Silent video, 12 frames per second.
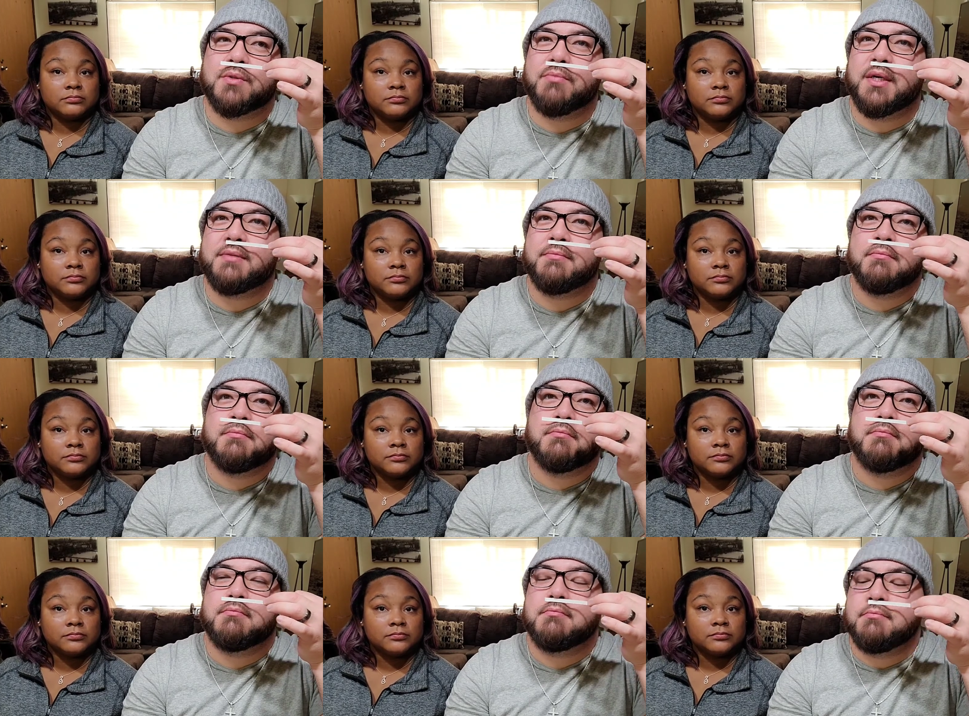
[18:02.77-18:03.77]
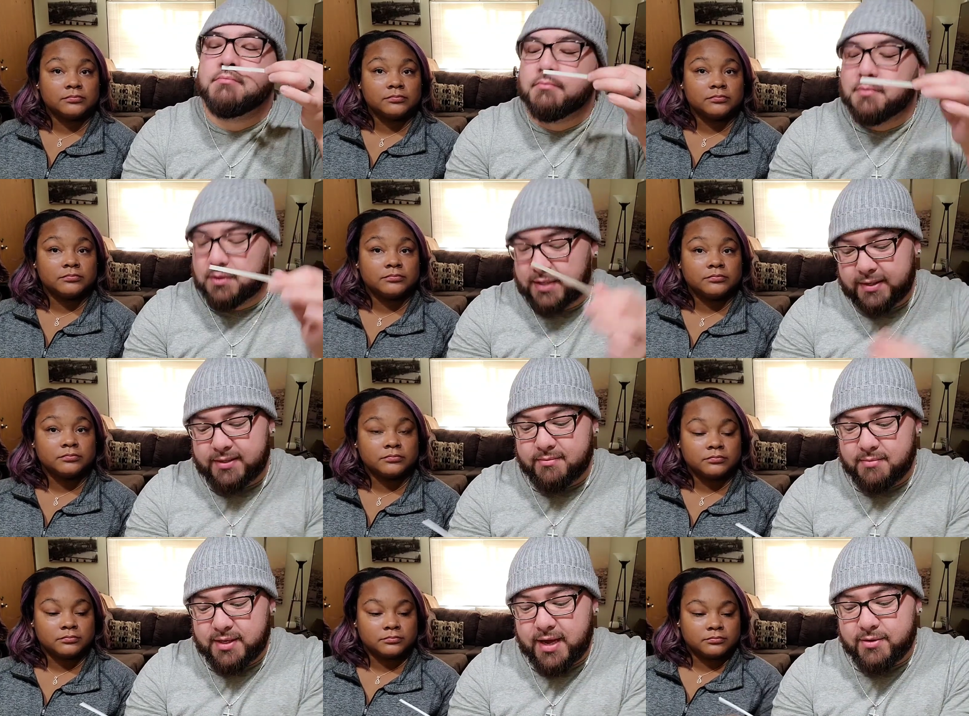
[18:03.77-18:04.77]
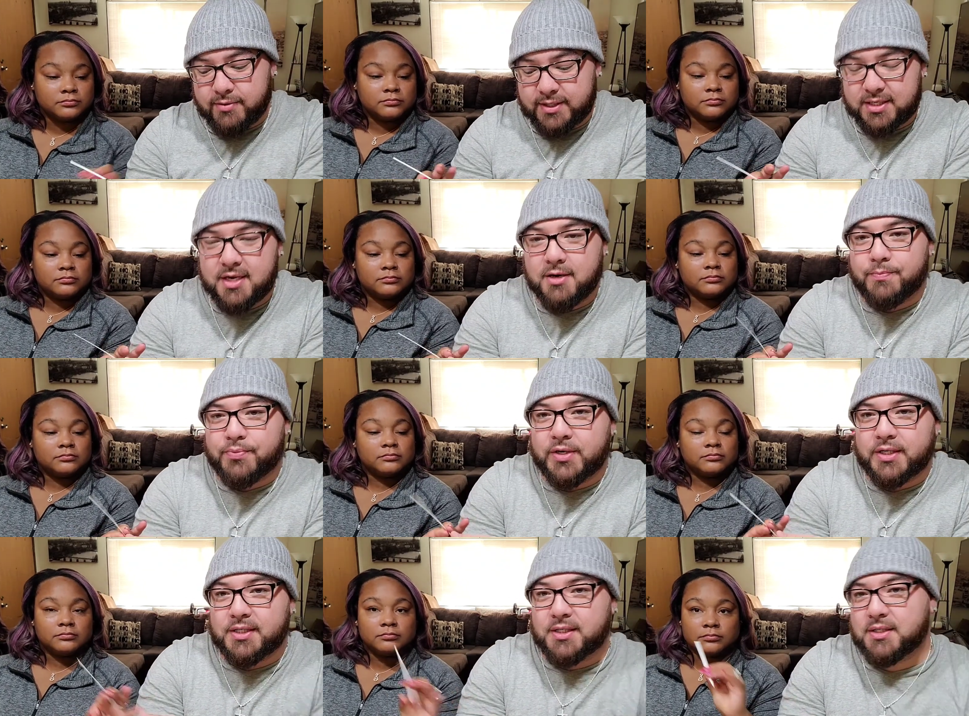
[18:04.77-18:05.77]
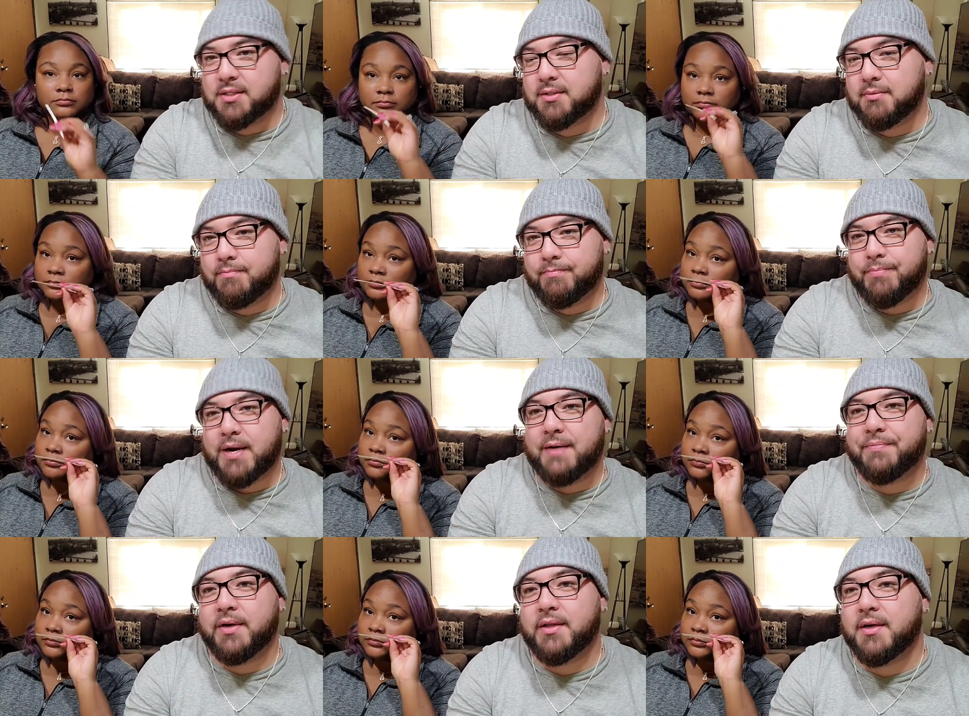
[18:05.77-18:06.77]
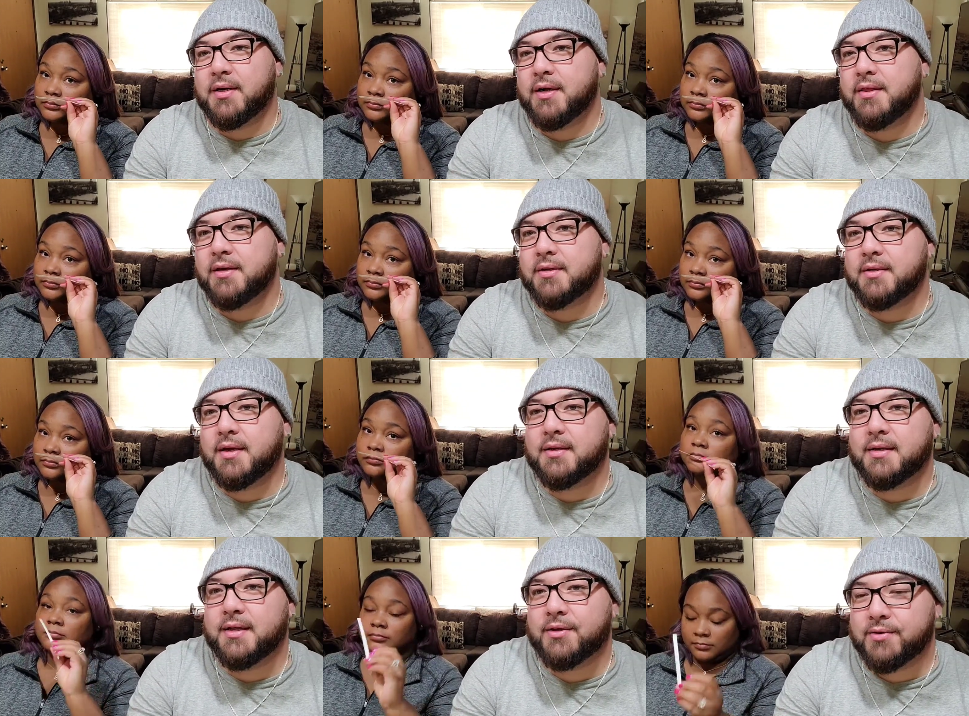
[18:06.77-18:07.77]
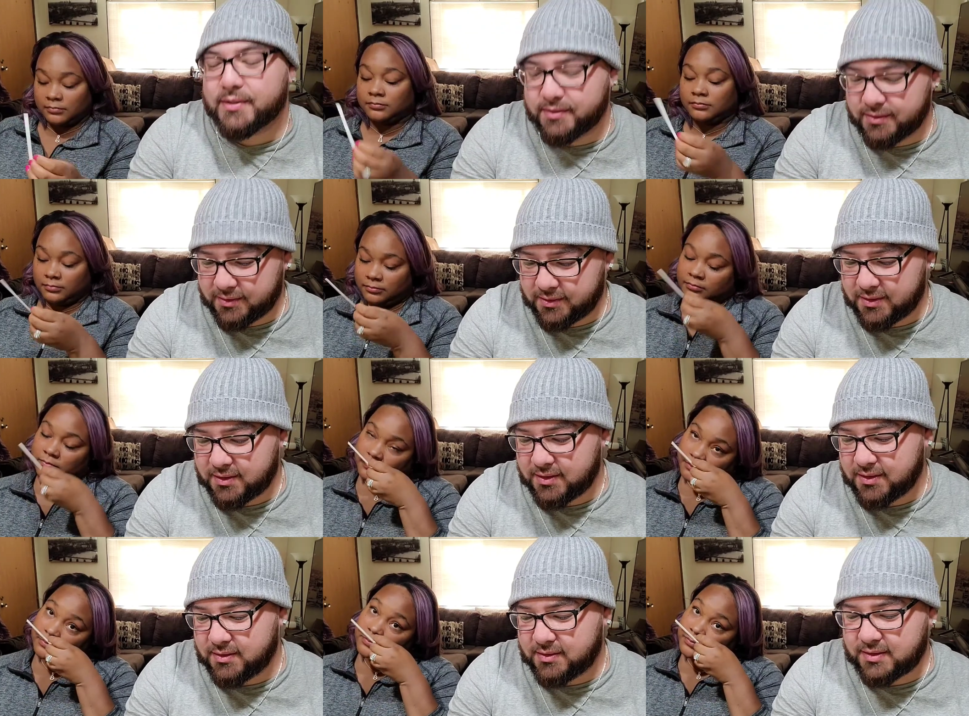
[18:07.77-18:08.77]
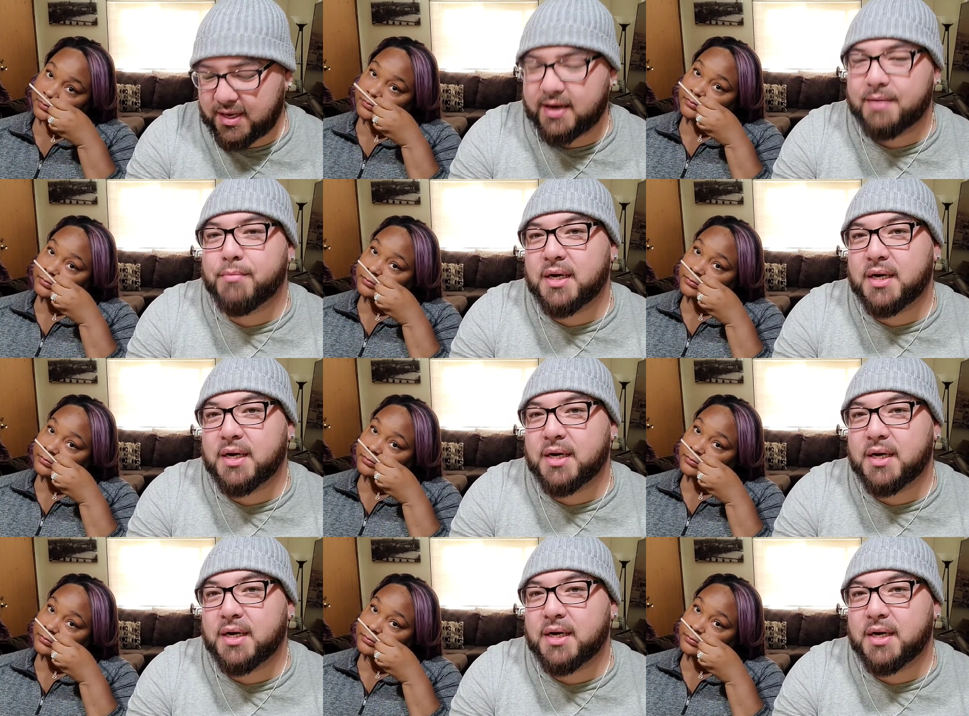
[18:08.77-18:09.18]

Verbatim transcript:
Speaker 1: one. But that leather is still pretty popping in there. I think that leather and mm -hmm. it's kind of